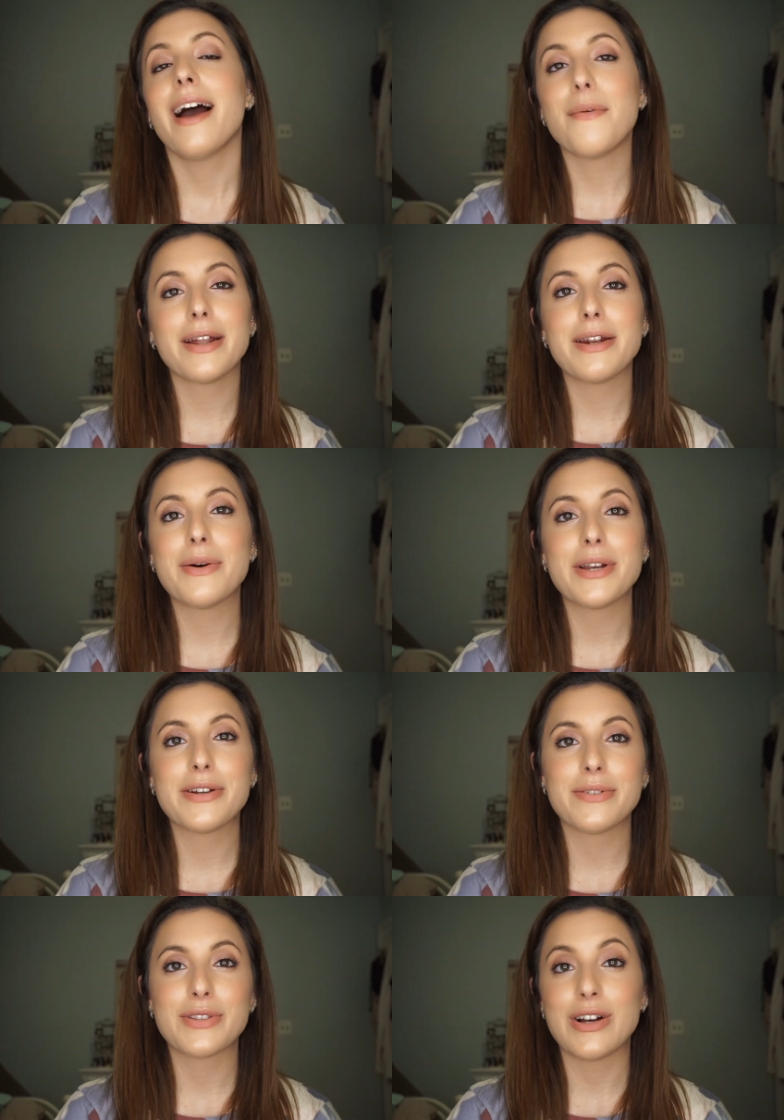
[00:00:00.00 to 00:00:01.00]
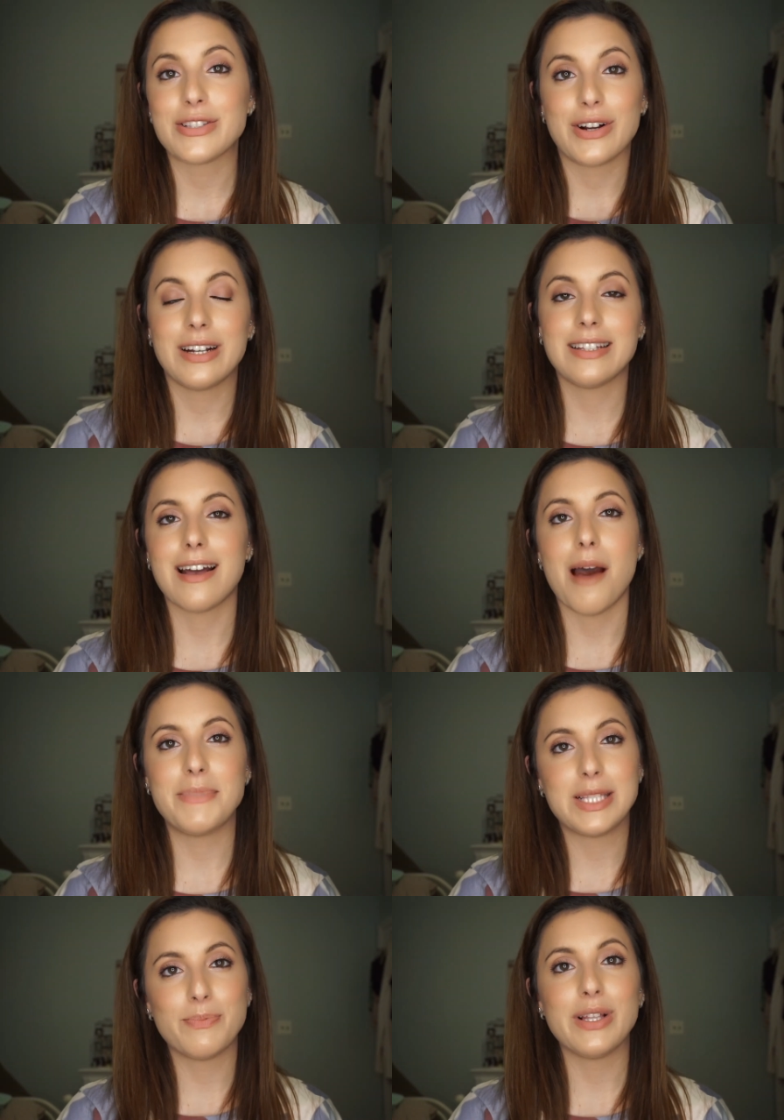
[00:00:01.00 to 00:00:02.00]
I want to know what your thoughts are in the
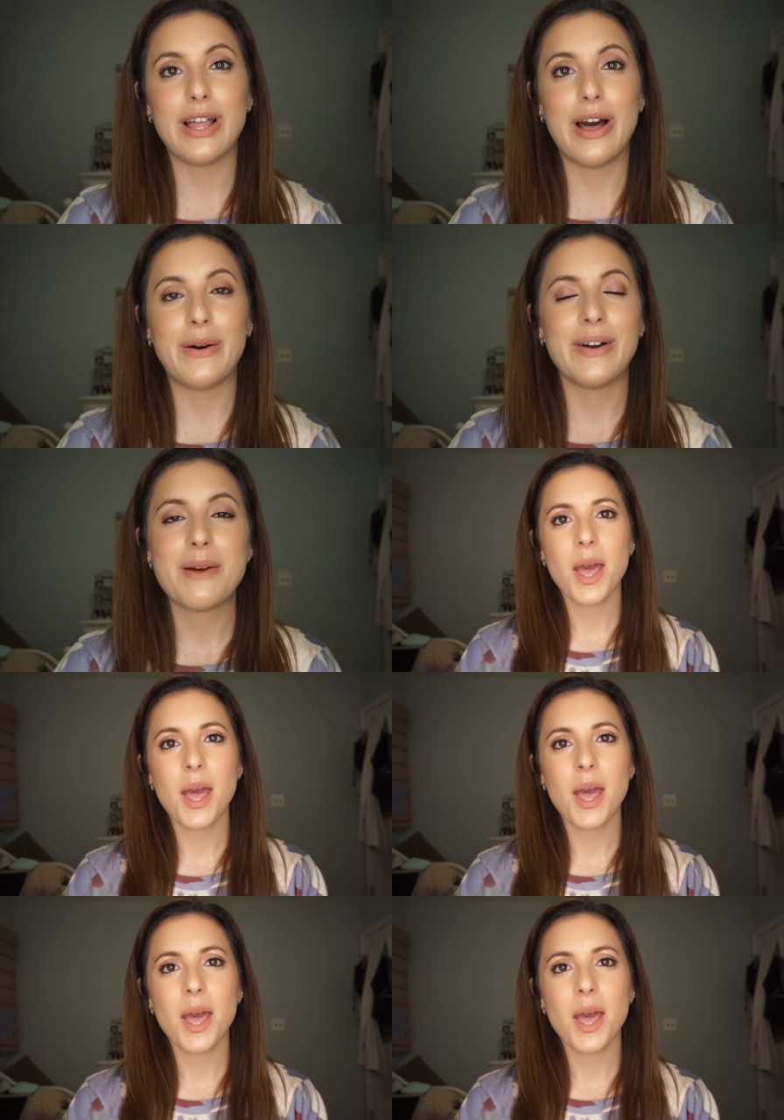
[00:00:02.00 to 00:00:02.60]
comments below.